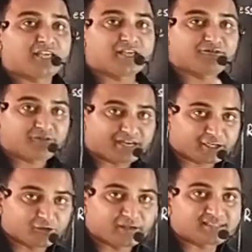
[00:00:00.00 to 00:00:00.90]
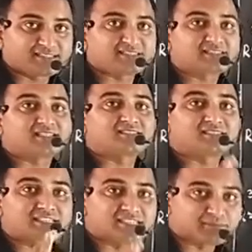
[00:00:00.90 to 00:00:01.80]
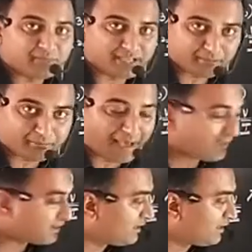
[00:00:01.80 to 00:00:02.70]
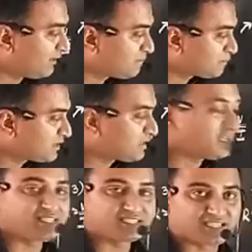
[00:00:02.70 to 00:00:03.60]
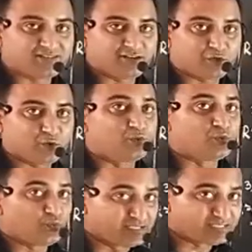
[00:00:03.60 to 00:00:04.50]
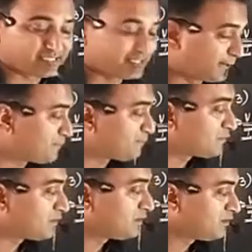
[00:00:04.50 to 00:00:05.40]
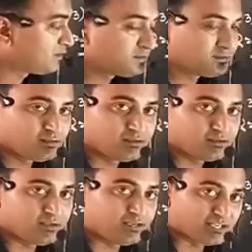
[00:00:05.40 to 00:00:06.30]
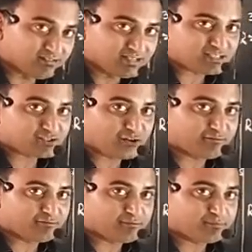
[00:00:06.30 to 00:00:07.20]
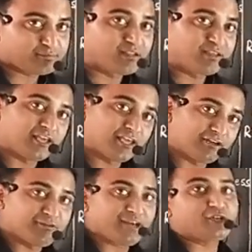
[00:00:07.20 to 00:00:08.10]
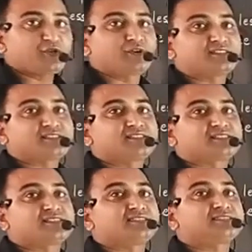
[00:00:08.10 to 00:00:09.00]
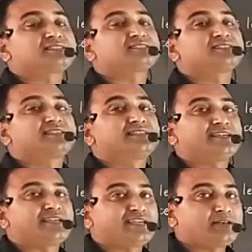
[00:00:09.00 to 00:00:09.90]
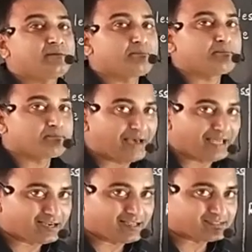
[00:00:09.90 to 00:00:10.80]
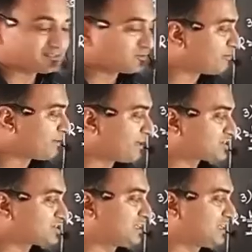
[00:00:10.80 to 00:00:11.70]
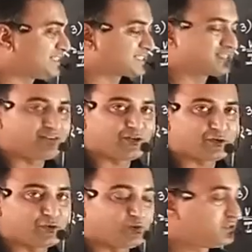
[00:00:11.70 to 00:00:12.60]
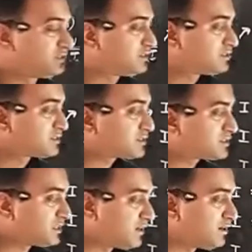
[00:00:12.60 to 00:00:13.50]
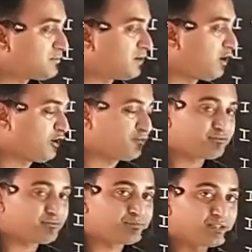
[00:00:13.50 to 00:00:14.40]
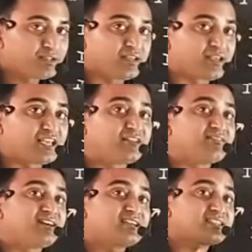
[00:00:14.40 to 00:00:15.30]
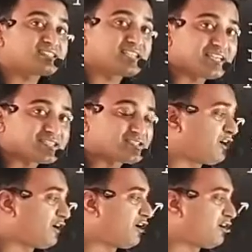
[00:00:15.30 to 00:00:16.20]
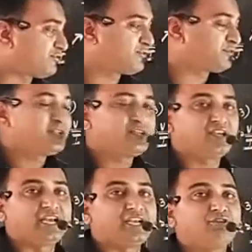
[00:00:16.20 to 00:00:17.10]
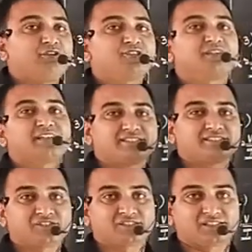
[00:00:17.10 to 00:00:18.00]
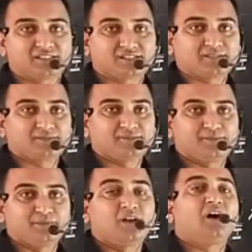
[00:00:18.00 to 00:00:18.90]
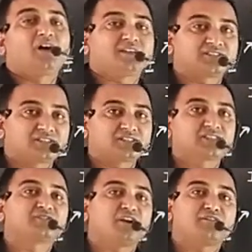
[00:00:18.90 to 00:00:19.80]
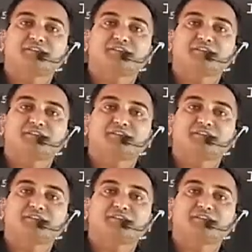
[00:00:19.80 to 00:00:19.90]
effective resistance is in parallel is equal to, once again, inverse of effective resistance in parallel combination is equal to sum of inverses of individual resistors or resistance of a